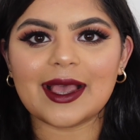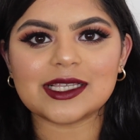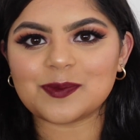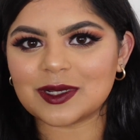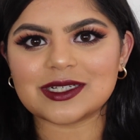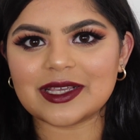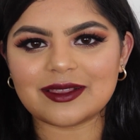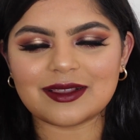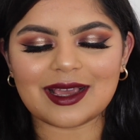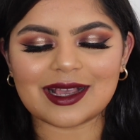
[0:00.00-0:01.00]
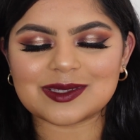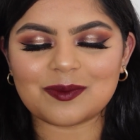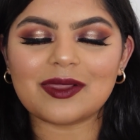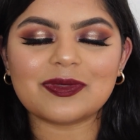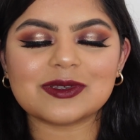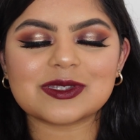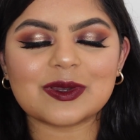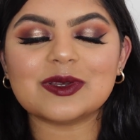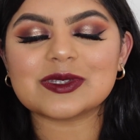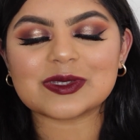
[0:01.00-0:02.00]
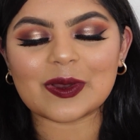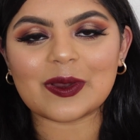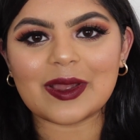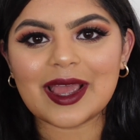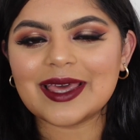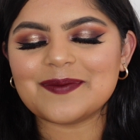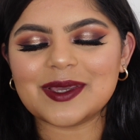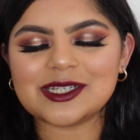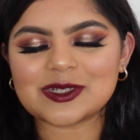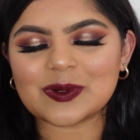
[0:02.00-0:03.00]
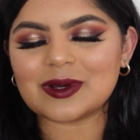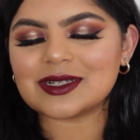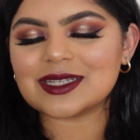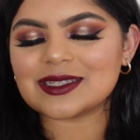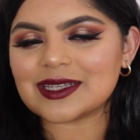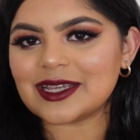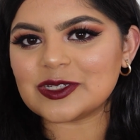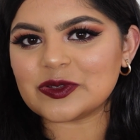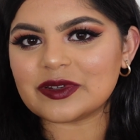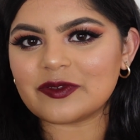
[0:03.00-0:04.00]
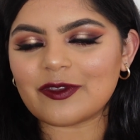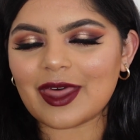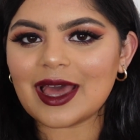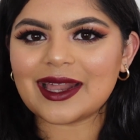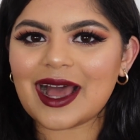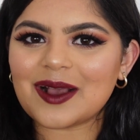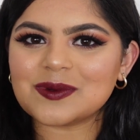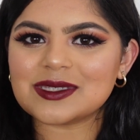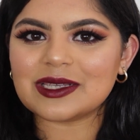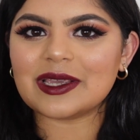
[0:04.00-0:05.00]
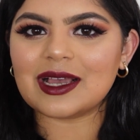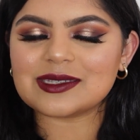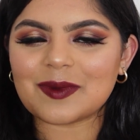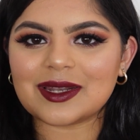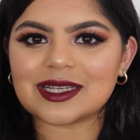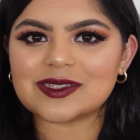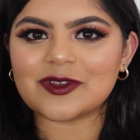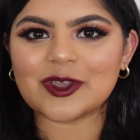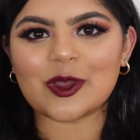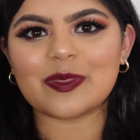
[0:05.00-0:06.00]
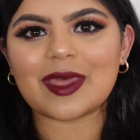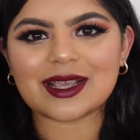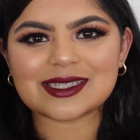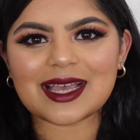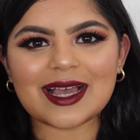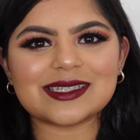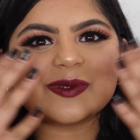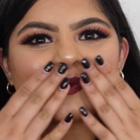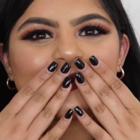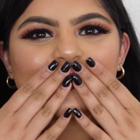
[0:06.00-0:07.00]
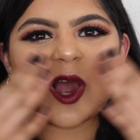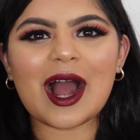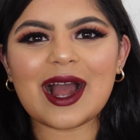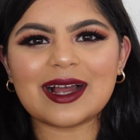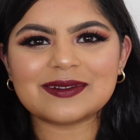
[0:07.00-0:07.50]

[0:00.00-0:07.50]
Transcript: especially in the next month or so, so be sure to stay tuned for that. And I will see you guys in my next video. Thanks, guys. Mwah.